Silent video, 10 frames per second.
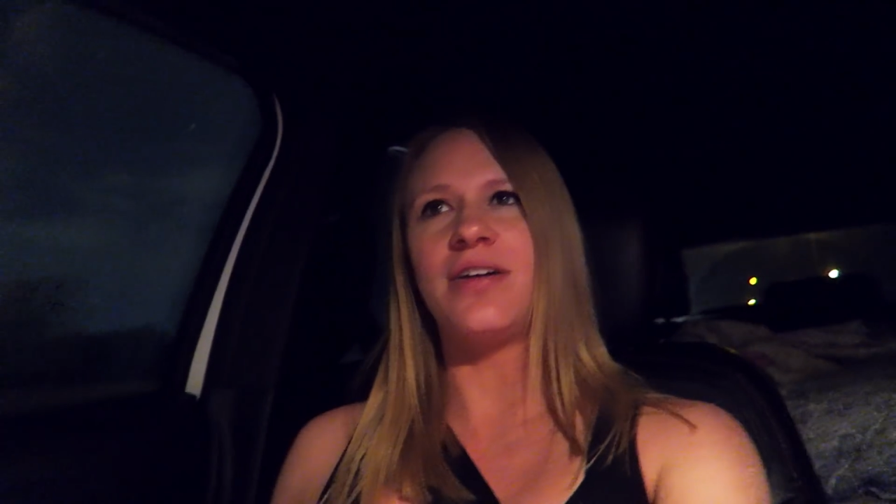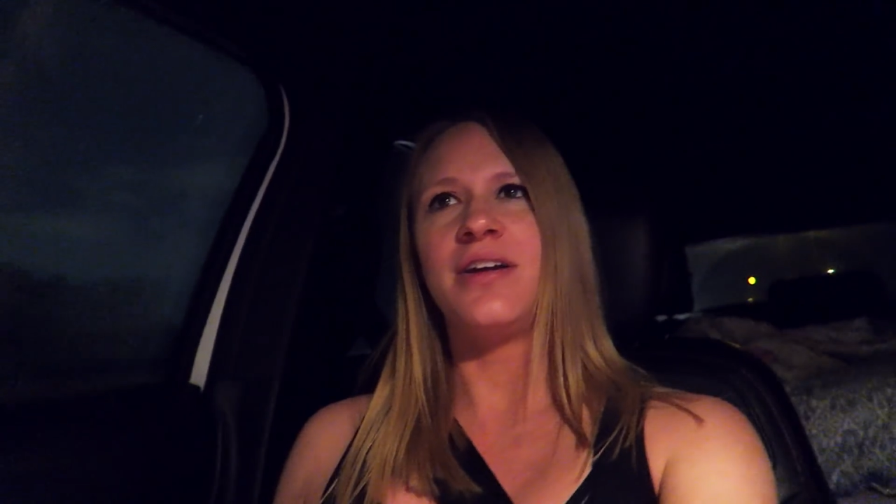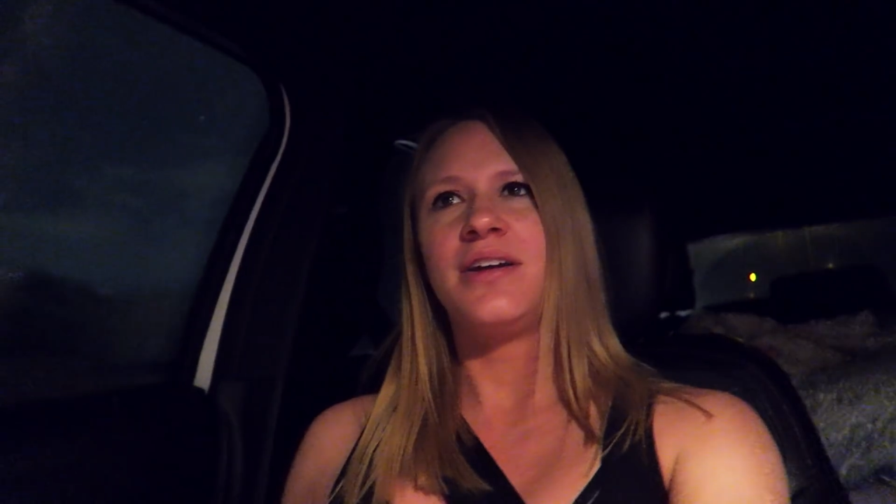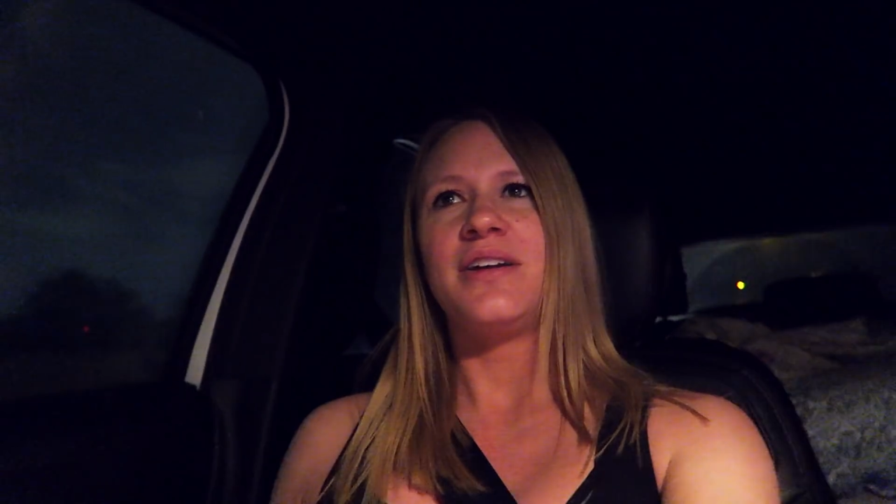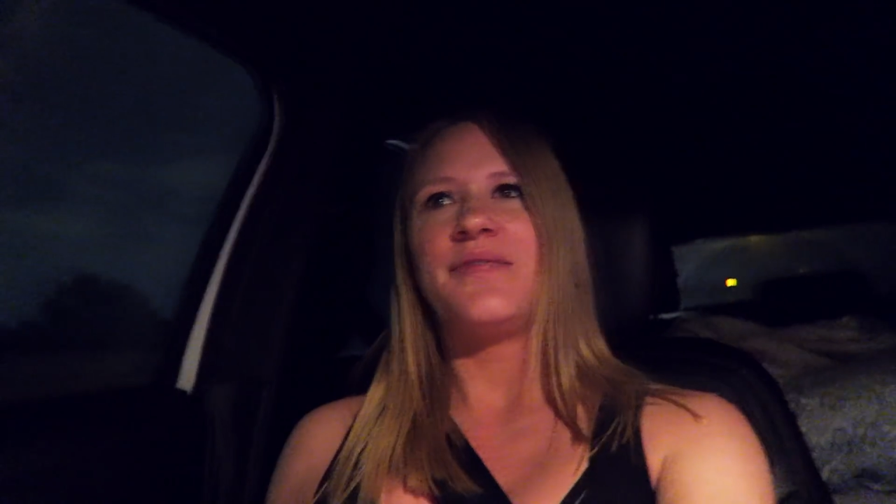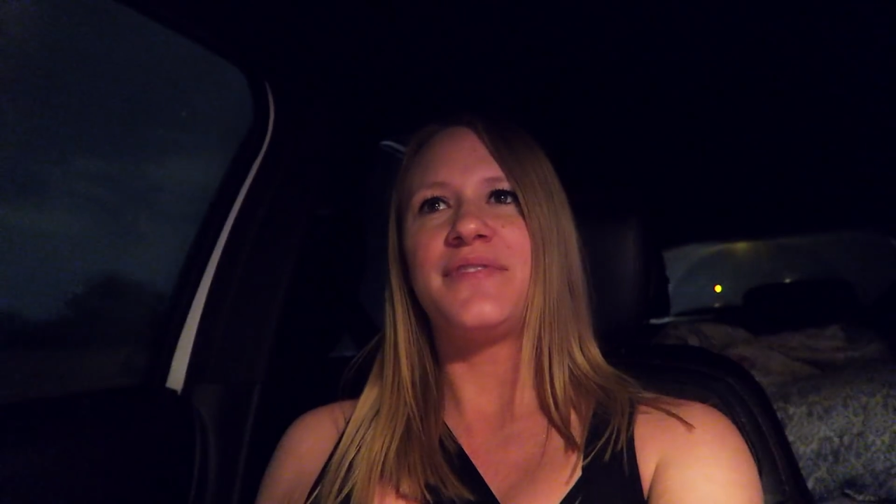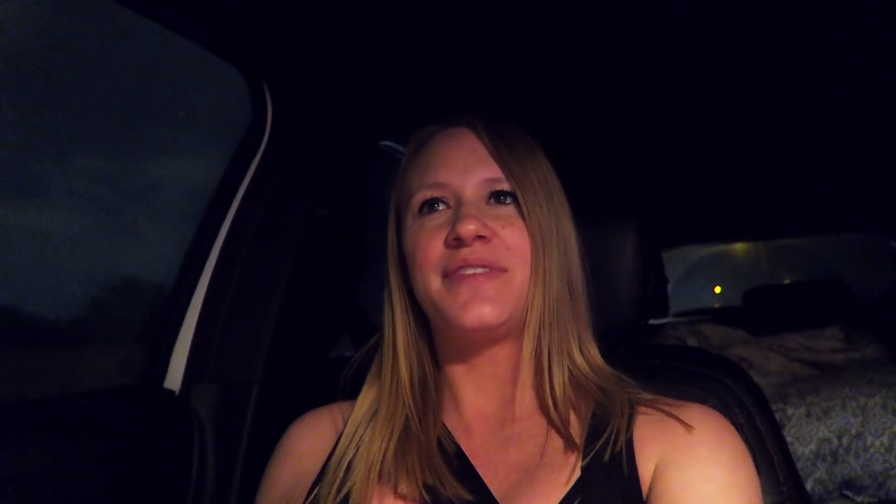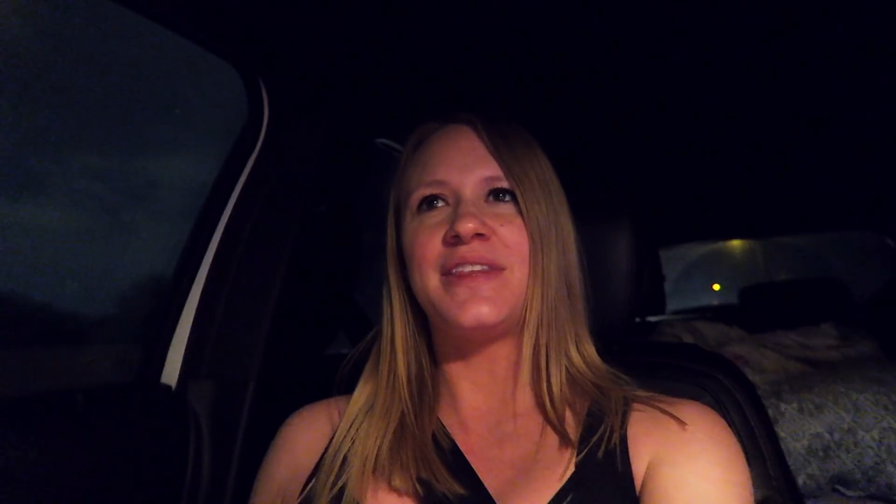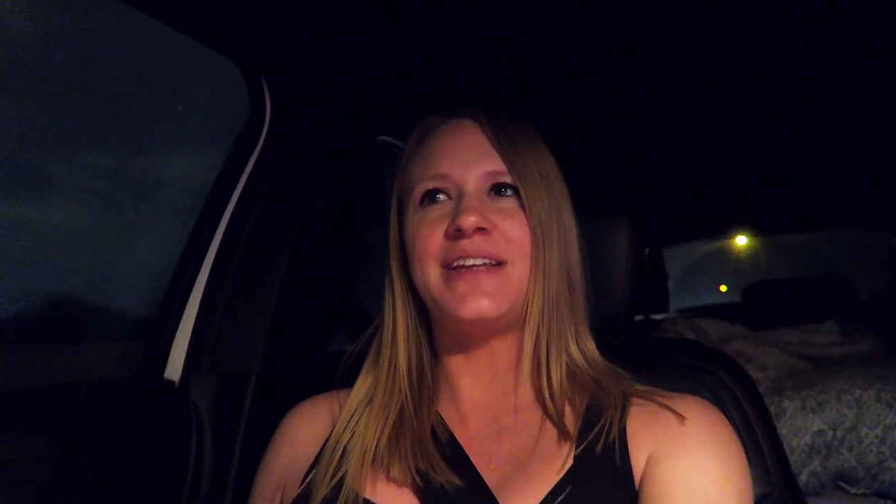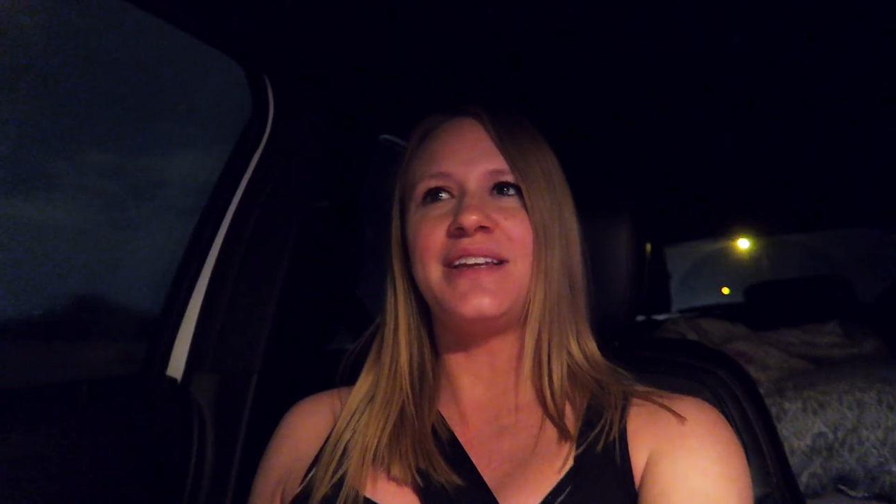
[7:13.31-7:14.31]
Yeah, that probably just
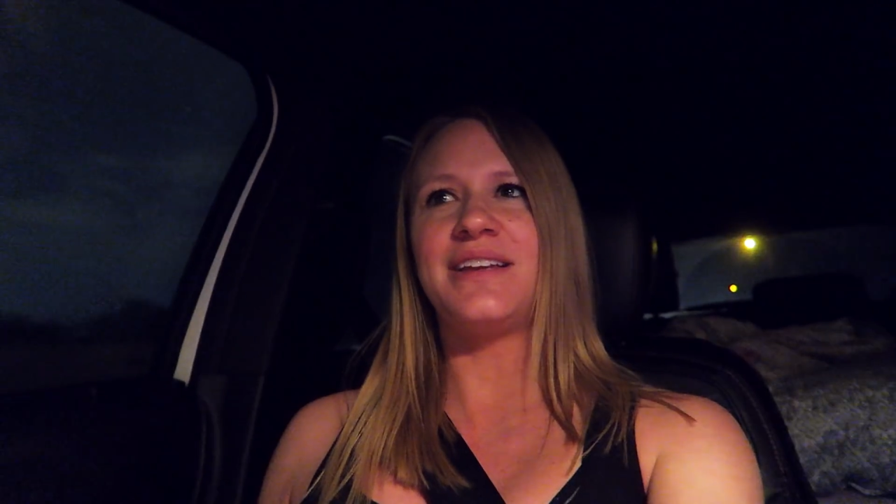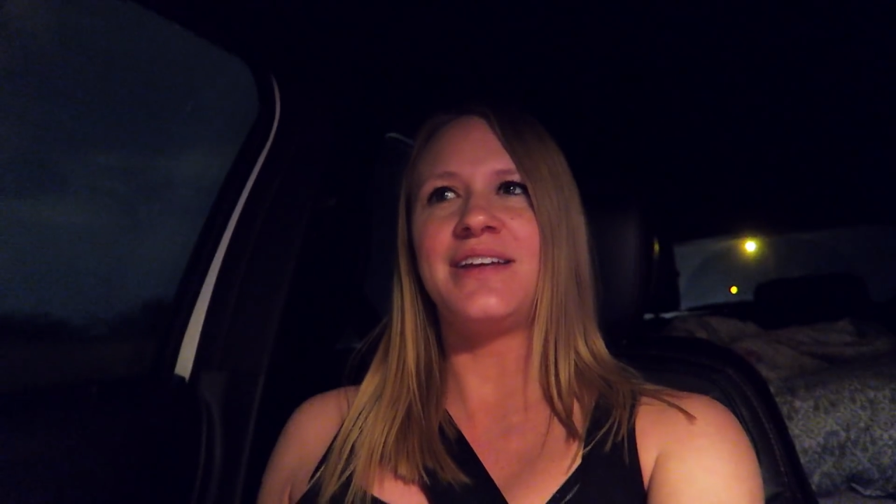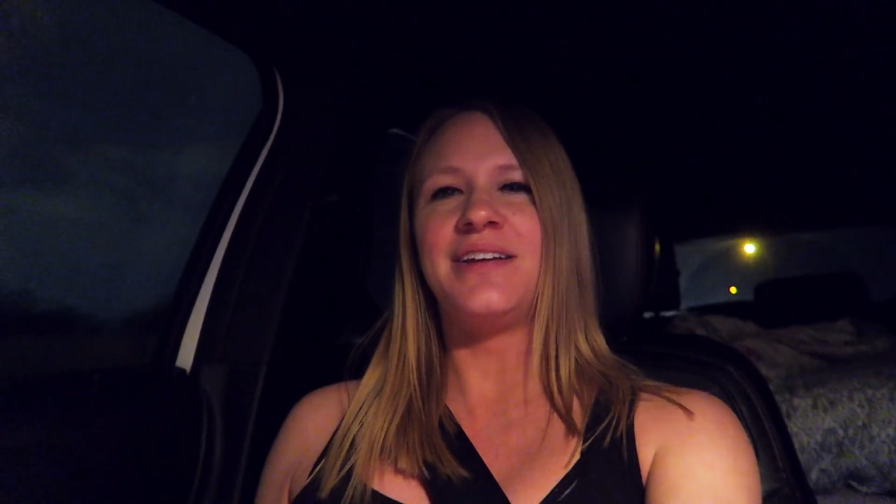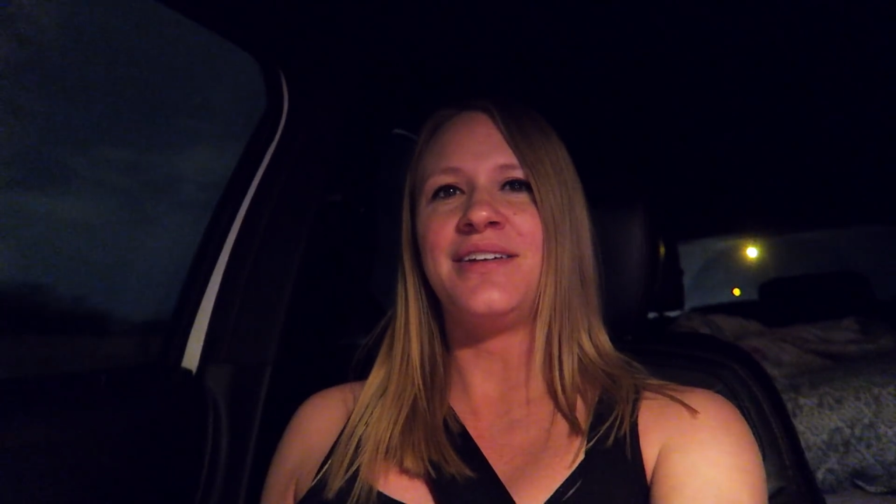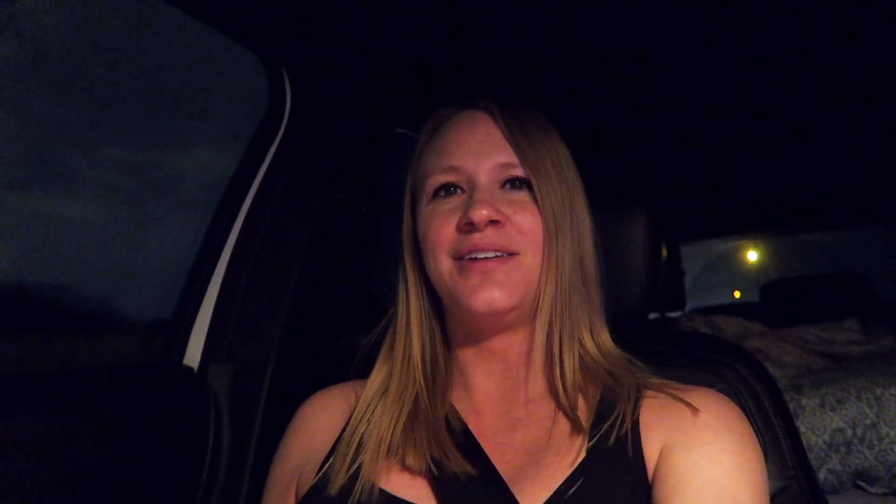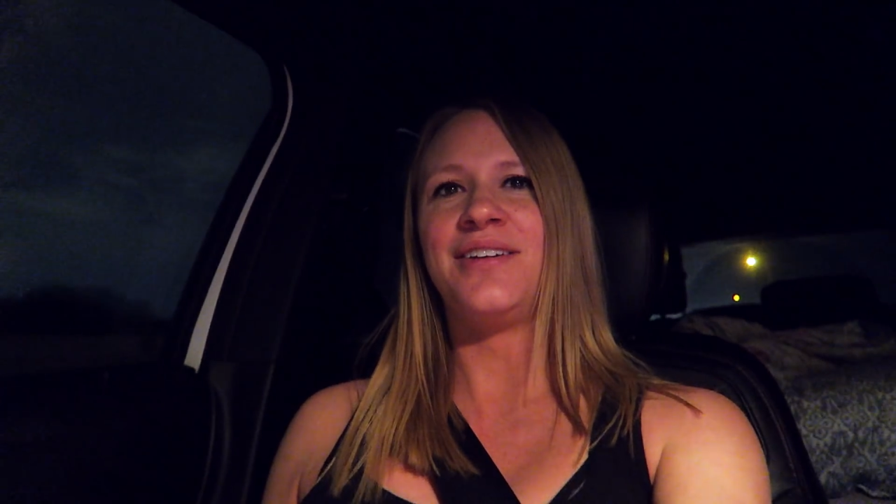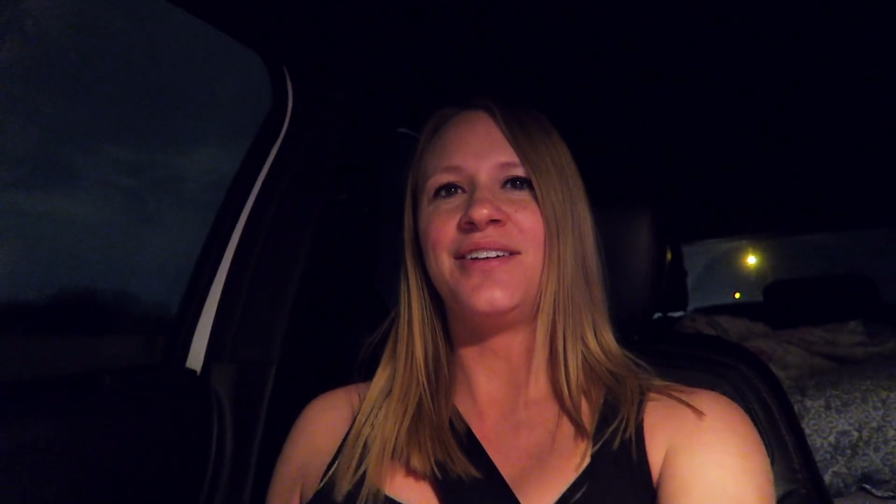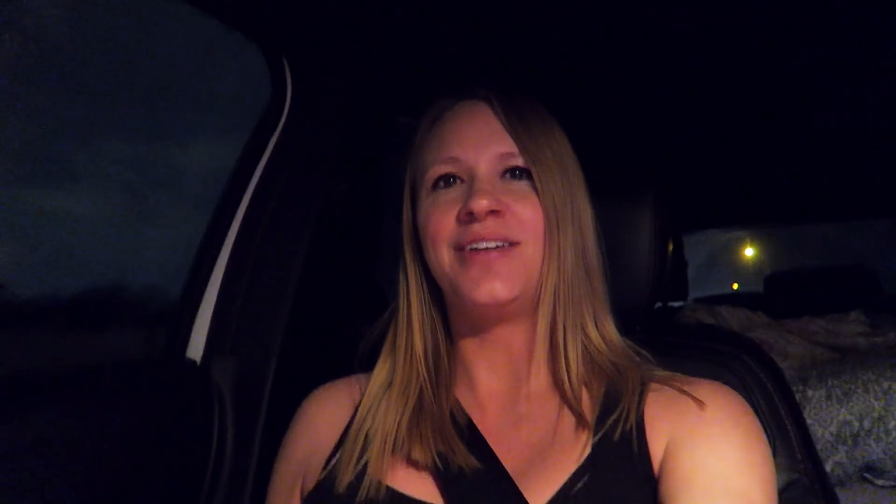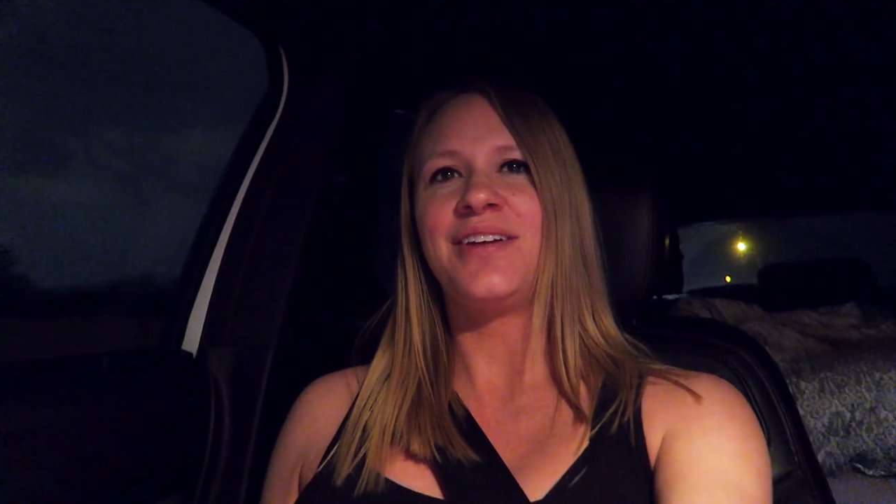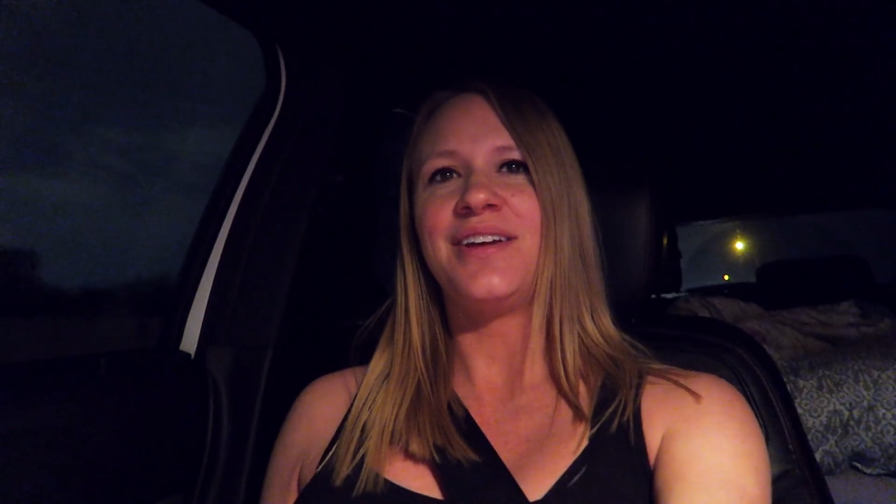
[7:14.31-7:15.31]
means they're
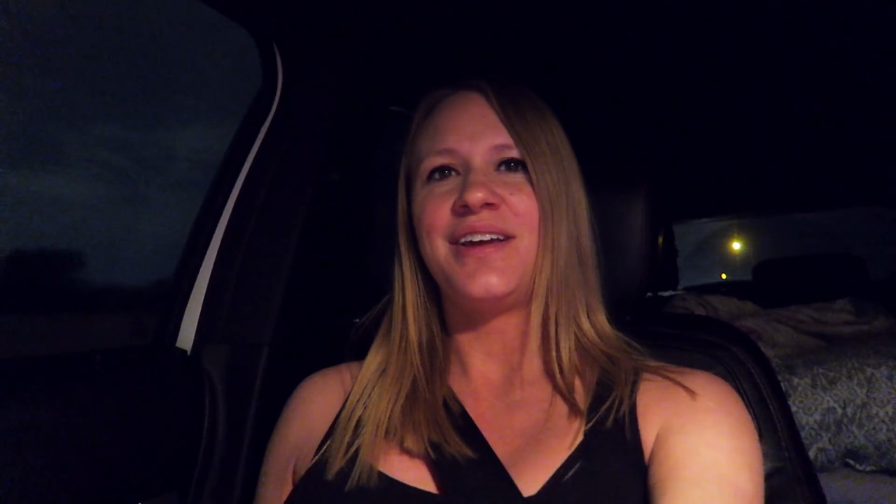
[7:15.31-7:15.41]
asleep.